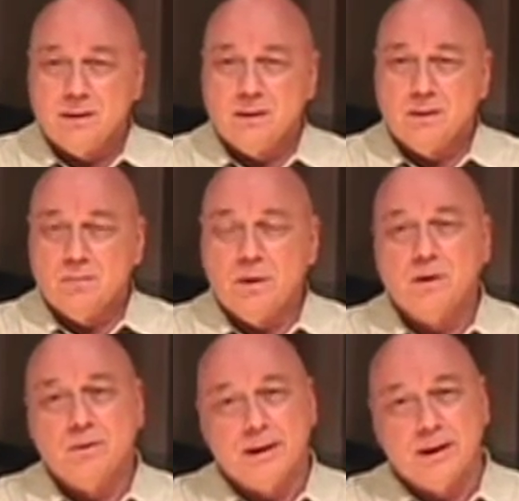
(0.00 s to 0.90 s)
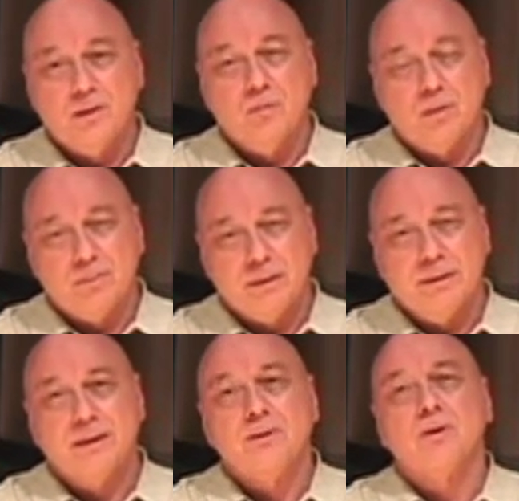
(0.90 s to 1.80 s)
You know, well, okay, you want to play
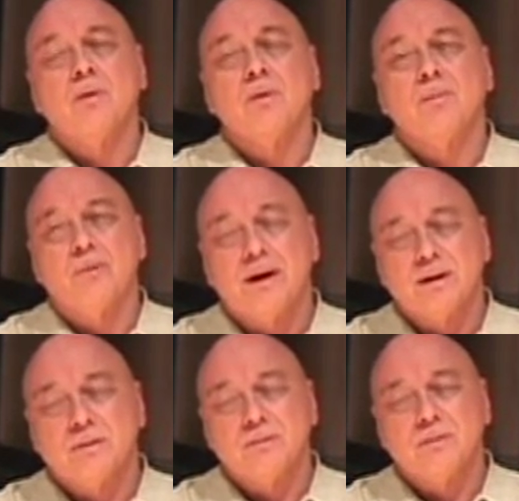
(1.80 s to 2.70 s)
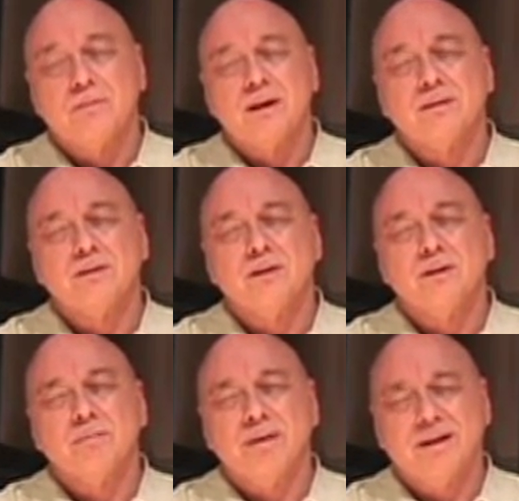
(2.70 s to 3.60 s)
that, you go in a practice room and I'll see you
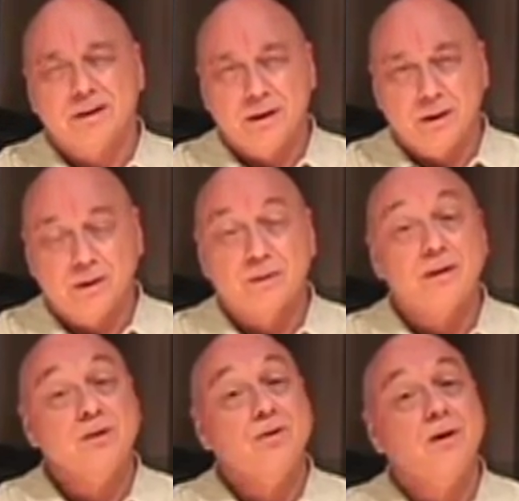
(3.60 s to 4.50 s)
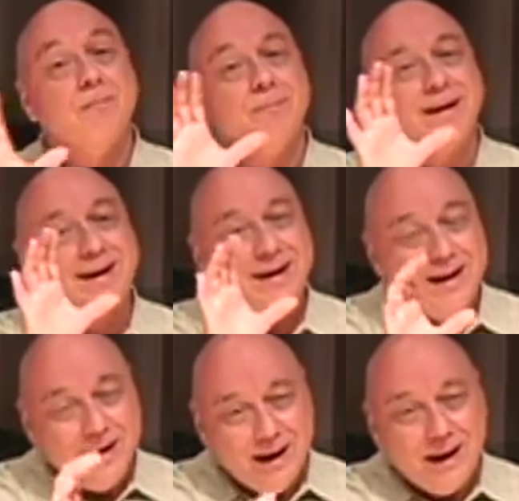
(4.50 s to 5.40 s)
in about a year, and then you come back
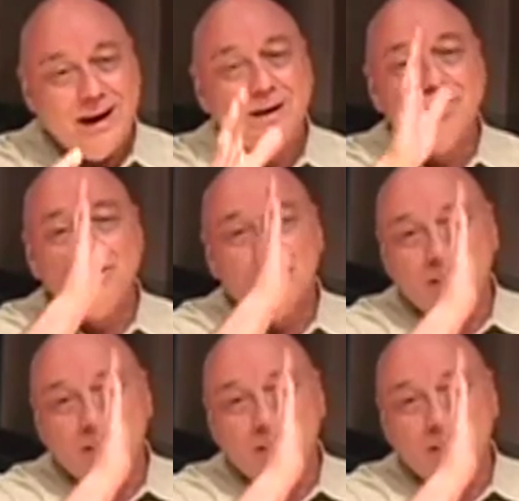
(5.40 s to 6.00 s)
and you,